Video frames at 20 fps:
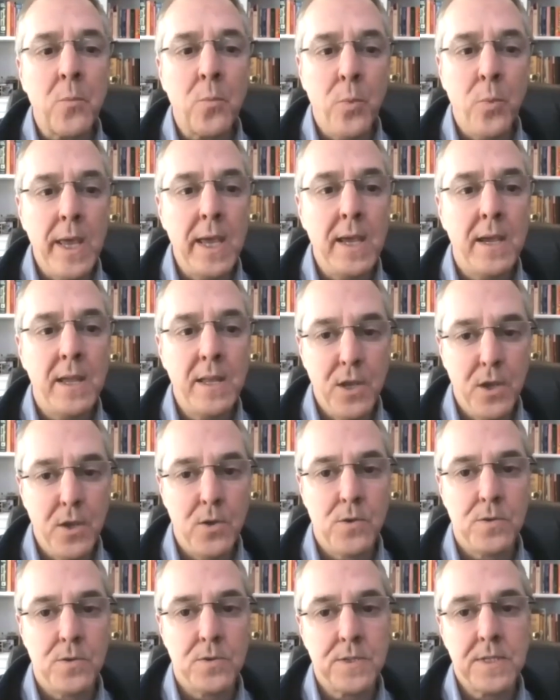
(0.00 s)
that we can
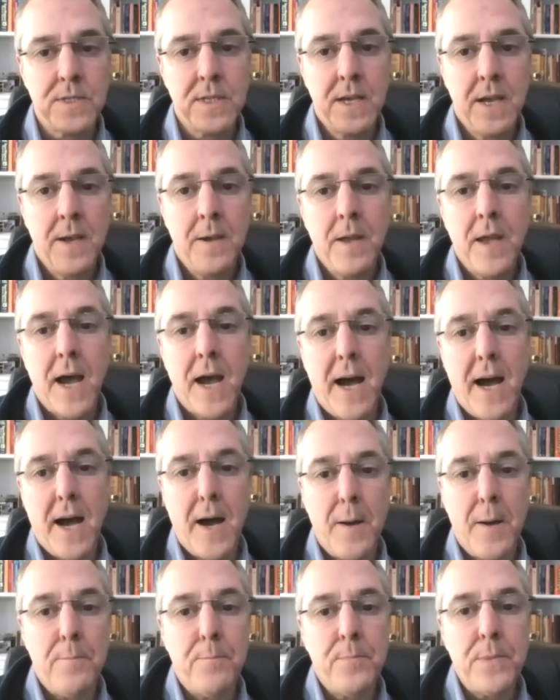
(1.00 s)
use.
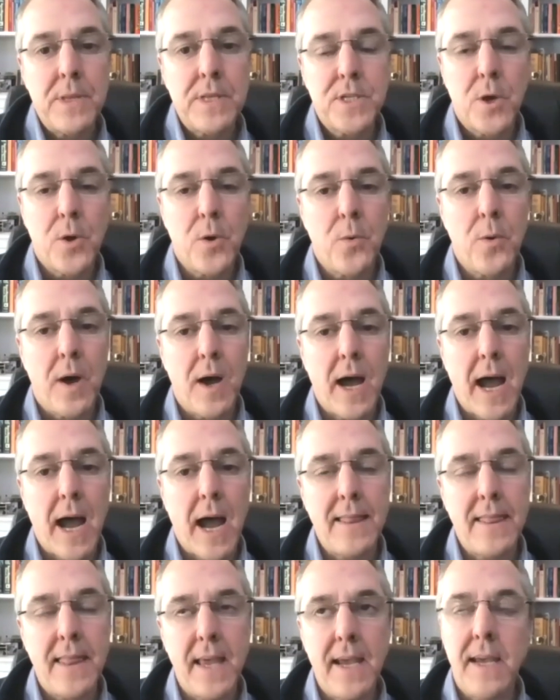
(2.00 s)
So
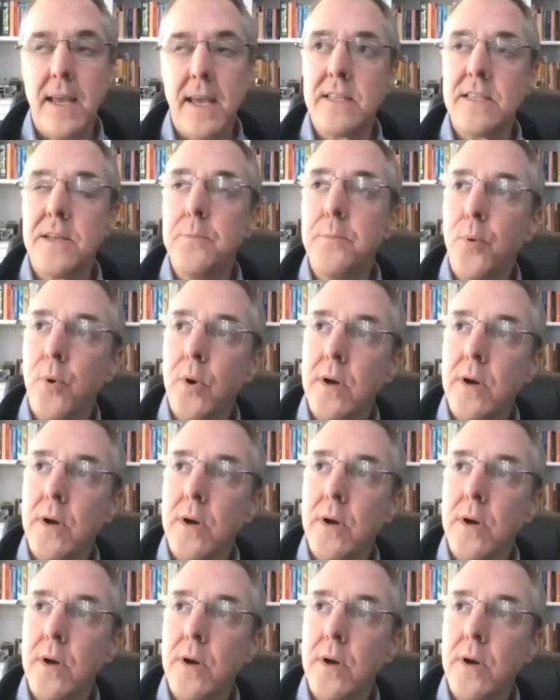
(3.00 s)
I think it's